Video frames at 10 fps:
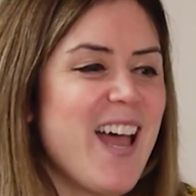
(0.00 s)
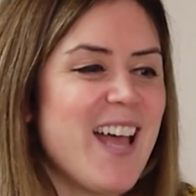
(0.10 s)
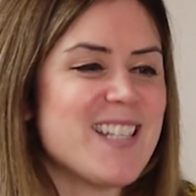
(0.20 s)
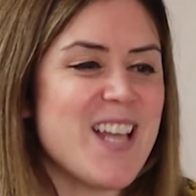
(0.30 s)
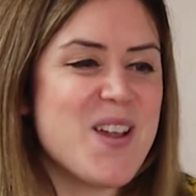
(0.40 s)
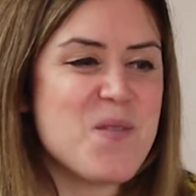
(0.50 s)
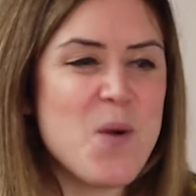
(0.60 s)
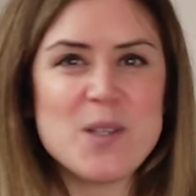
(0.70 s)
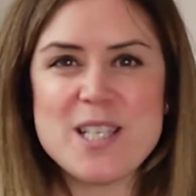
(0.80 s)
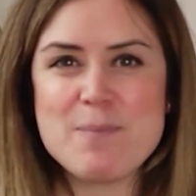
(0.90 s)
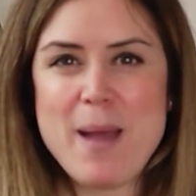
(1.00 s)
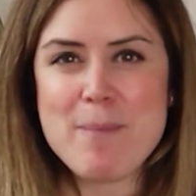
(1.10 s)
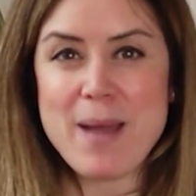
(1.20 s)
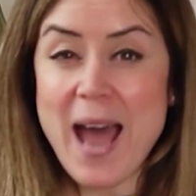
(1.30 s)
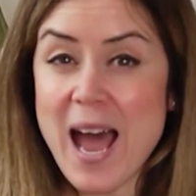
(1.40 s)
So what does
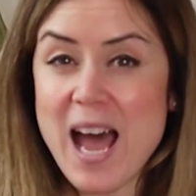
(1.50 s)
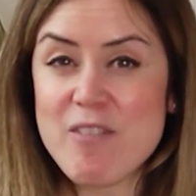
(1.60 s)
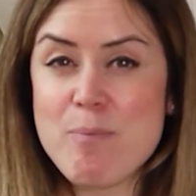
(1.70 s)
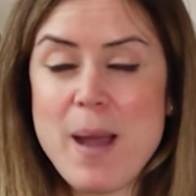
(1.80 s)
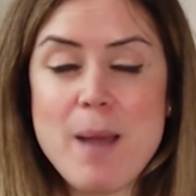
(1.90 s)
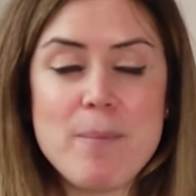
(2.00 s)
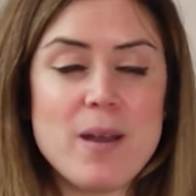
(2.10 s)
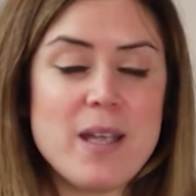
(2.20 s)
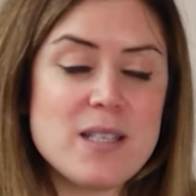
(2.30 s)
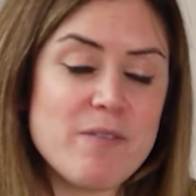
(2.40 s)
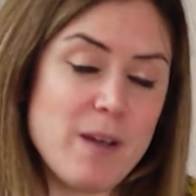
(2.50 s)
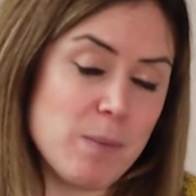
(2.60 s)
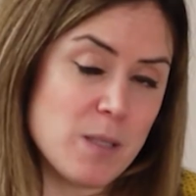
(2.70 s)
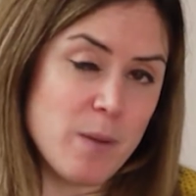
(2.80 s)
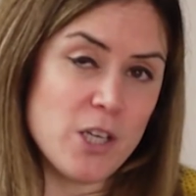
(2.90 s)
Bamba have? Bamba is a
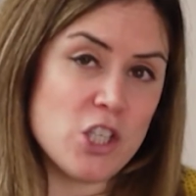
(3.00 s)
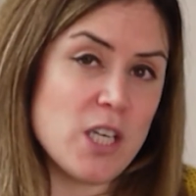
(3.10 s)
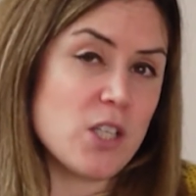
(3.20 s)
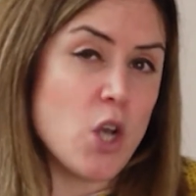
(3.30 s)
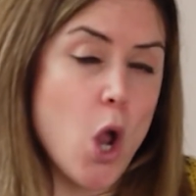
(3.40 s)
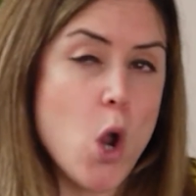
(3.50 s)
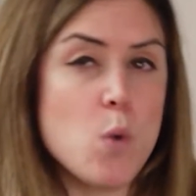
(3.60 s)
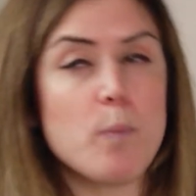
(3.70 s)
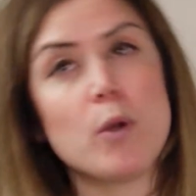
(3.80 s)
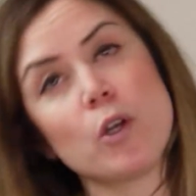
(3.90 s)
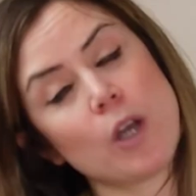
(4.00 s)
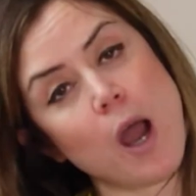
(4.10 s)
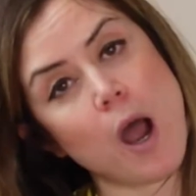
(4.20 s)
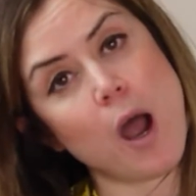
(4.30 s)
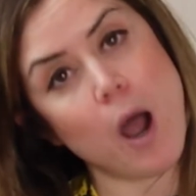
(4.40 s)
fabulous bike. She is an
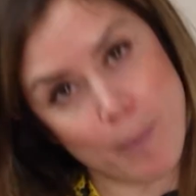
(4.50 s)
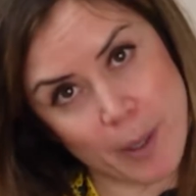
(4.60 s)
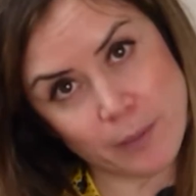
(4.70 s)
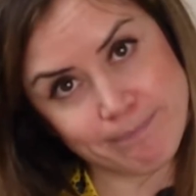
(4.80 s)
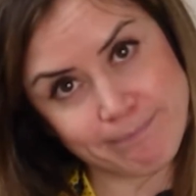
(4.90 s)
open upper.